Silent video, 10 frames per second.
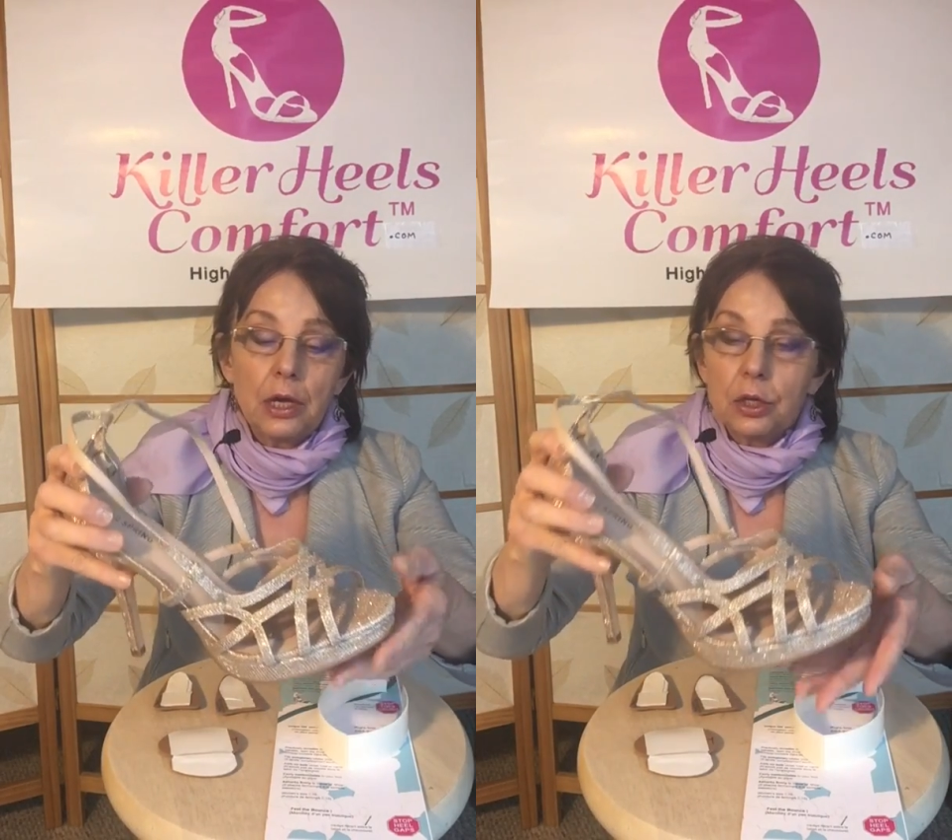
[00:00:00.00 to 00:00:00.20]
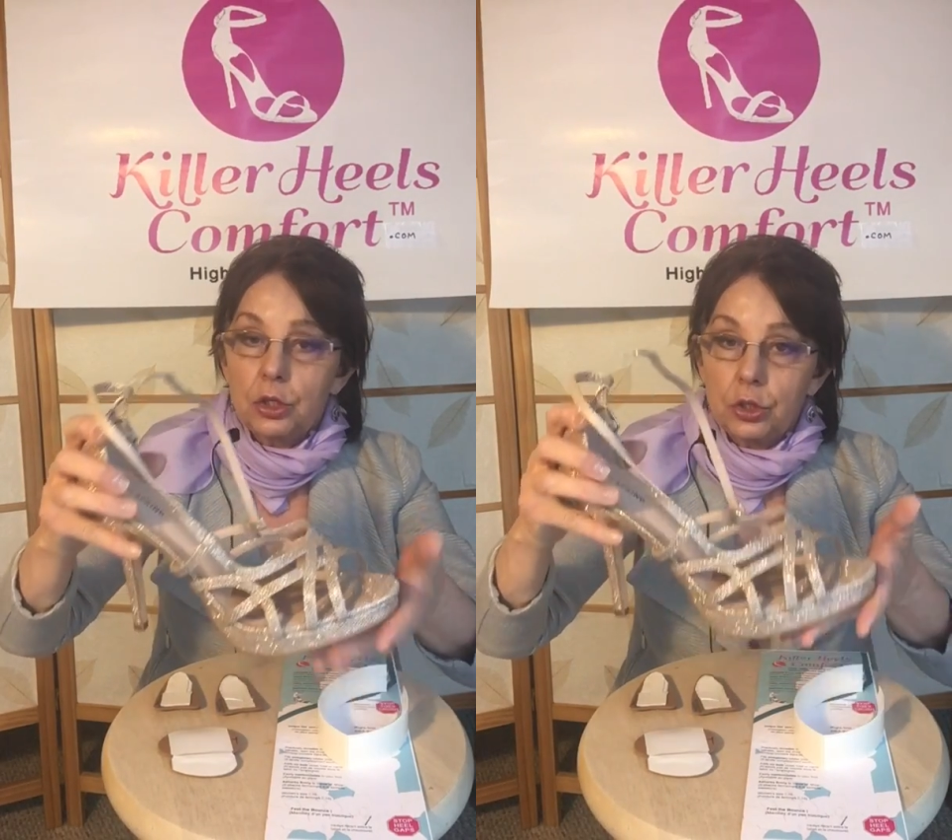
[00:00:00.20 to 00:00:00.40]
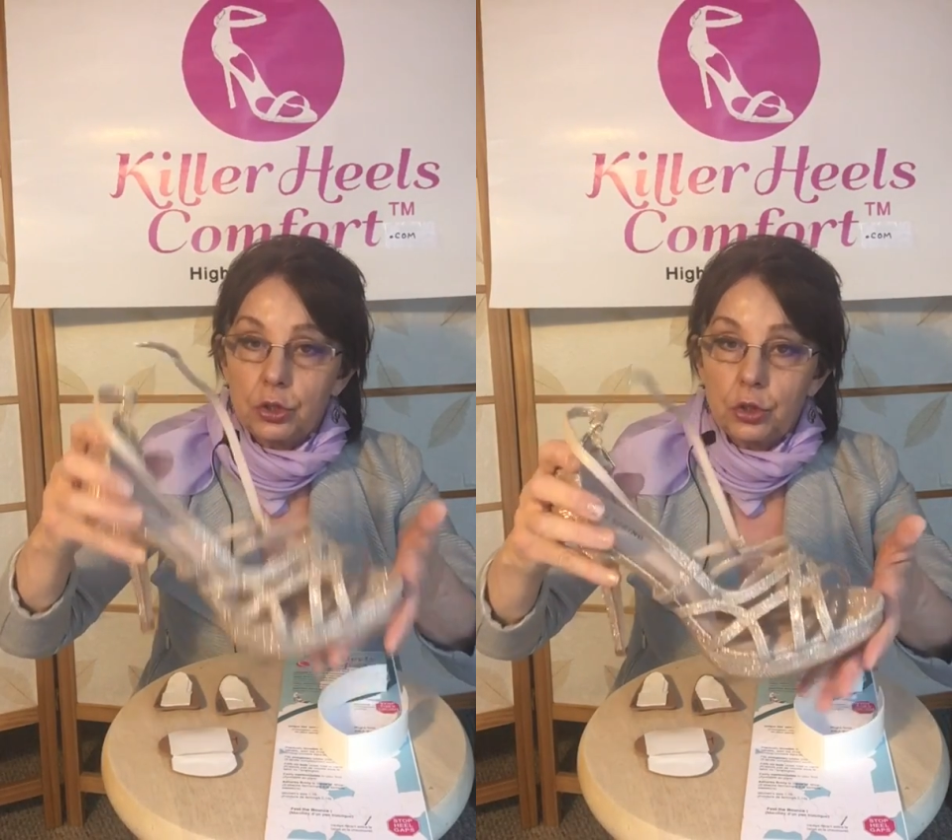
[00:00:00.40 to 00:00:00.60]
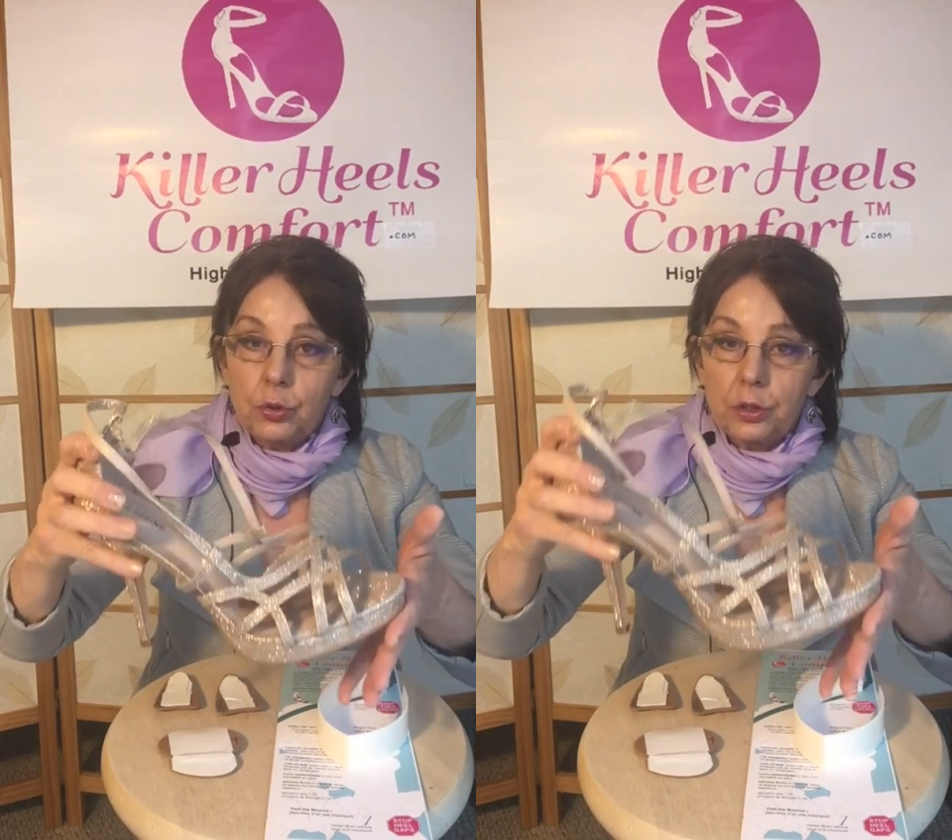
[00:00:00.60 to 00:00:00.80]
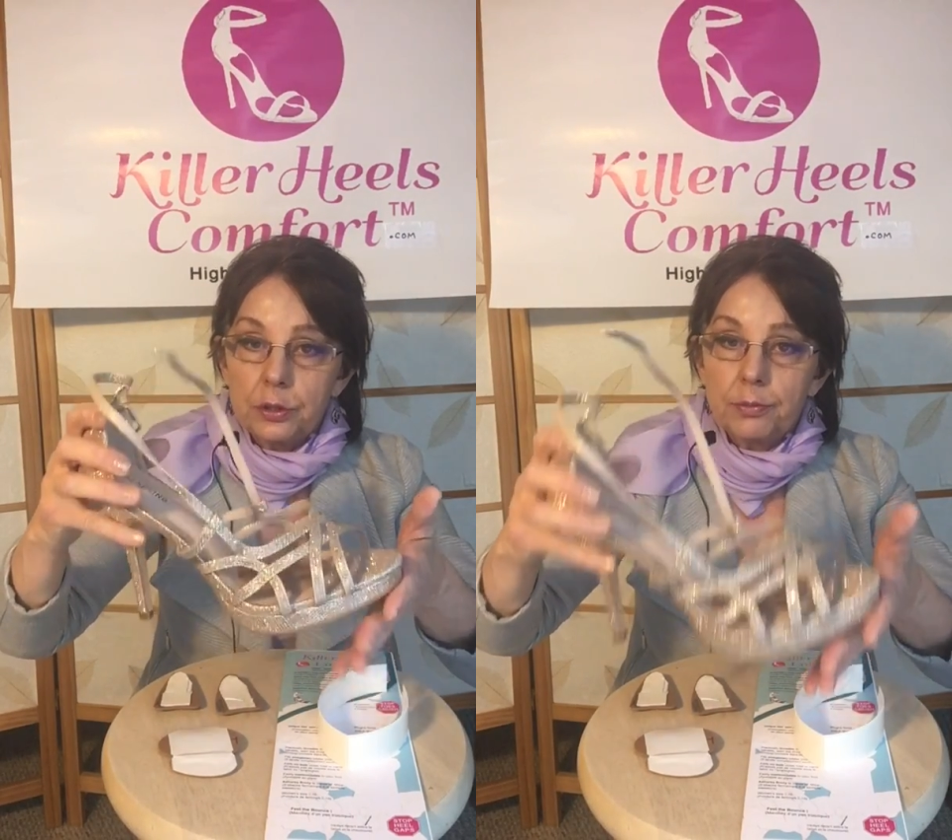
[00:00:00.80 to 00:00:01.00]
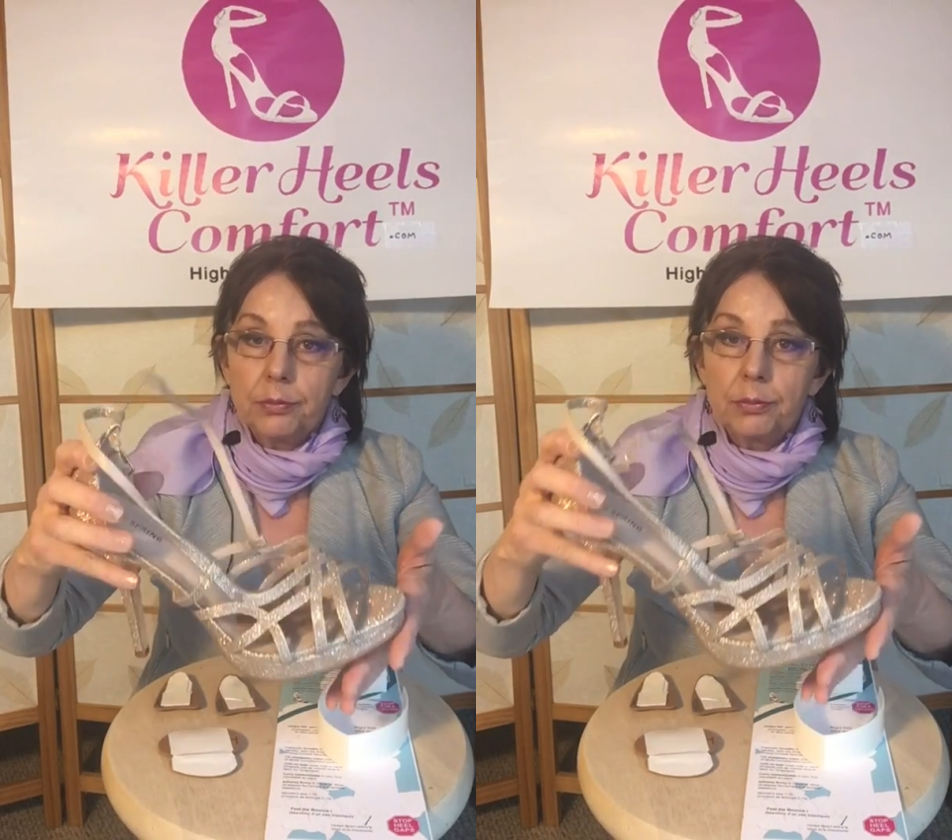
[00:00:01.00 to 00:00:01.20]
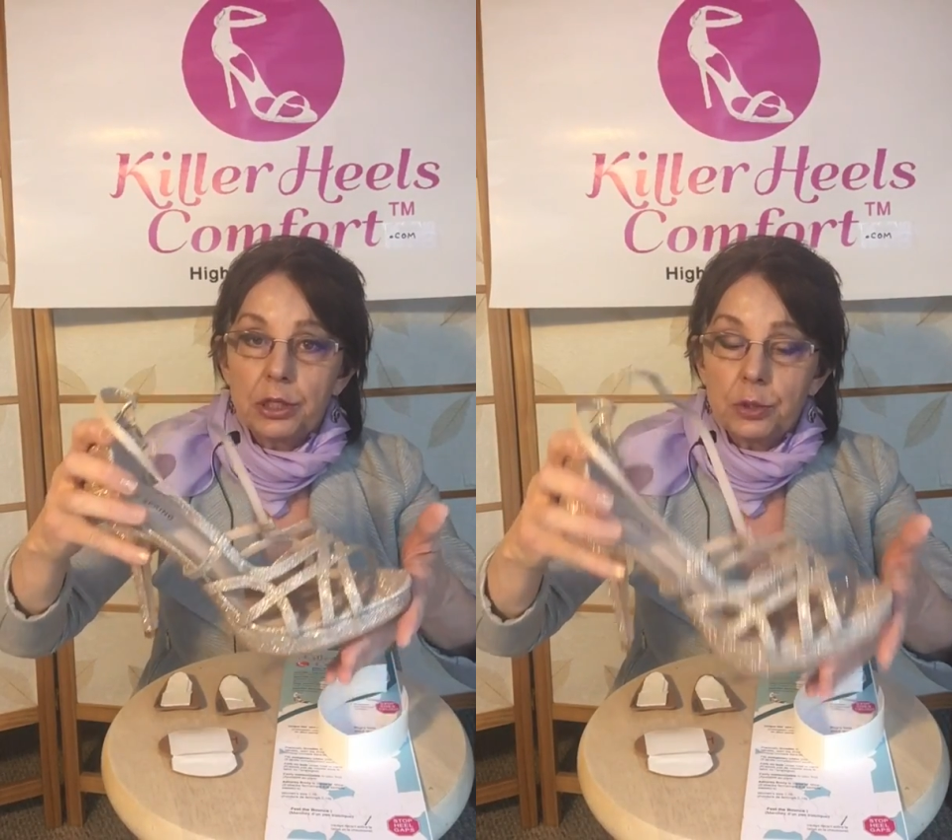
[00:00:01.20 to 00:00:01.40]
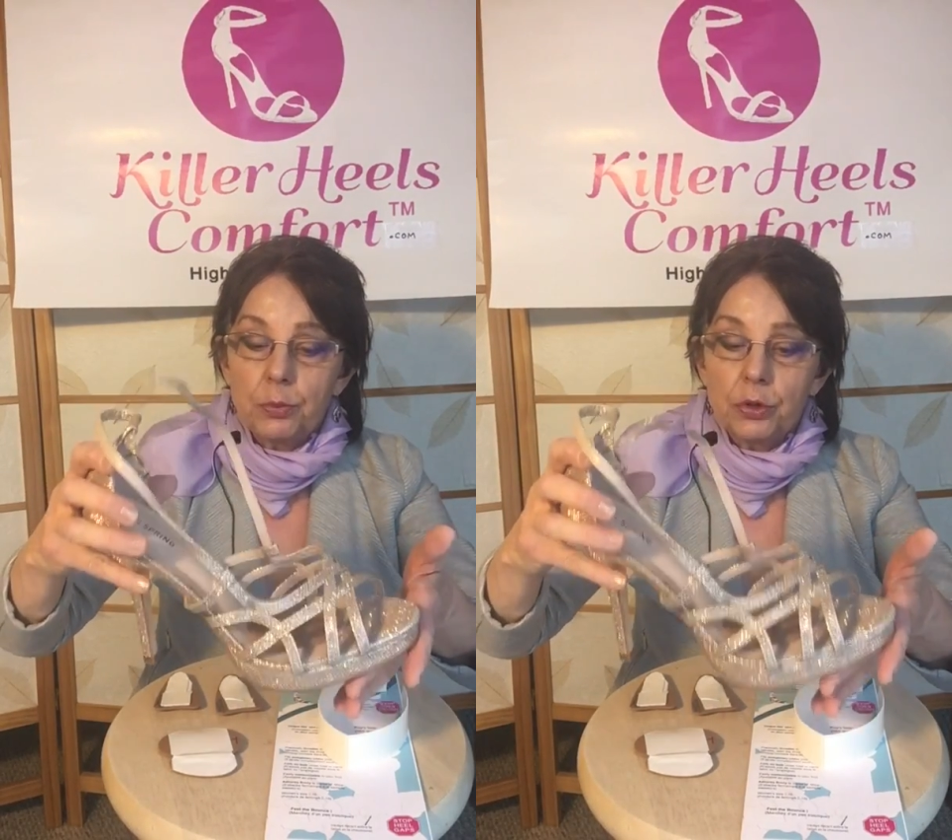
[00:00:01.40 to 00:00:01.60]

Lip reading: because your shoe is much